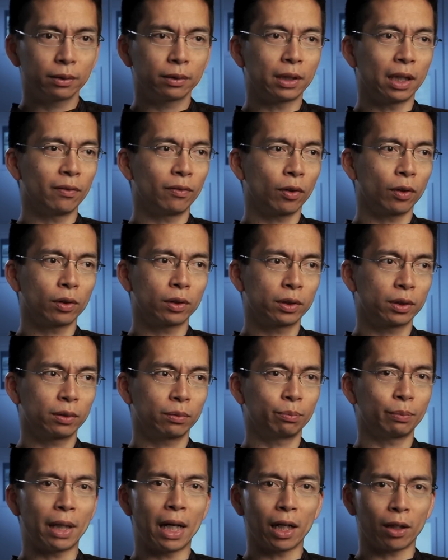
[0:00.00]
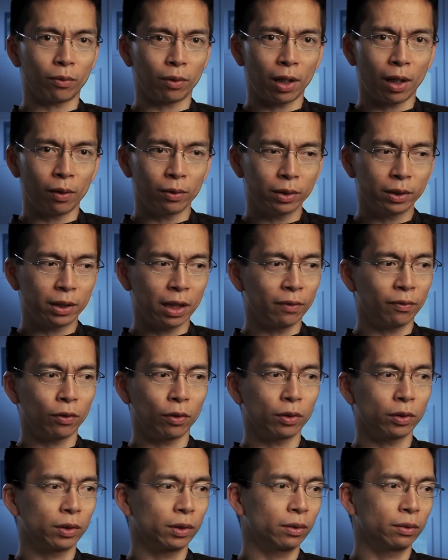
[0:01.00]
diverse backgrounds,
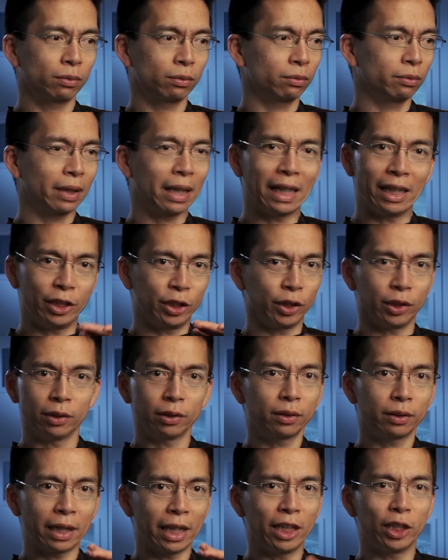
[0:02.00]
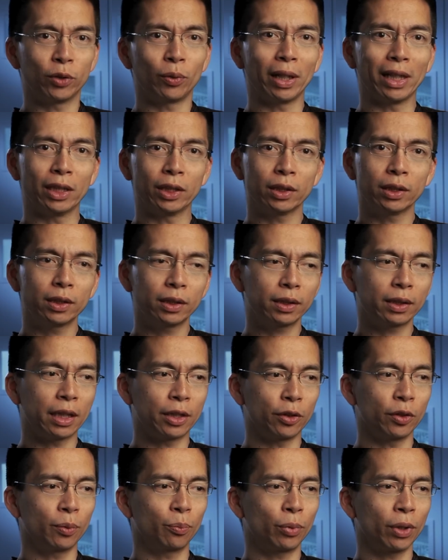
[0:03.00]
diverse ages, age ranges,
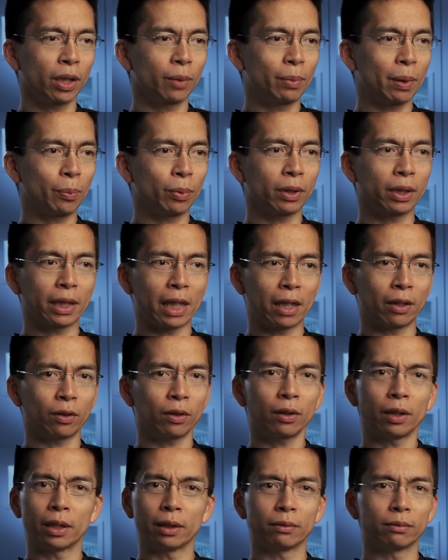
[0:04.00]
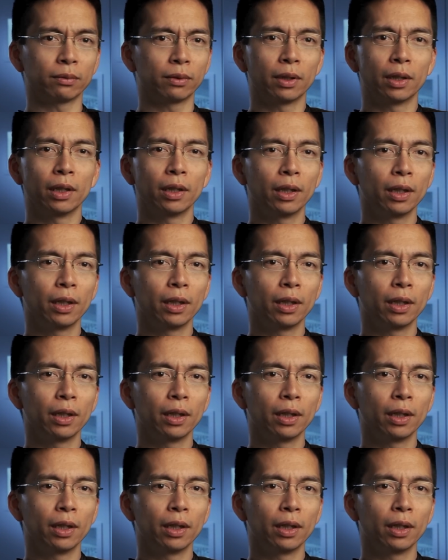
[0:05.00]
and you bring people together and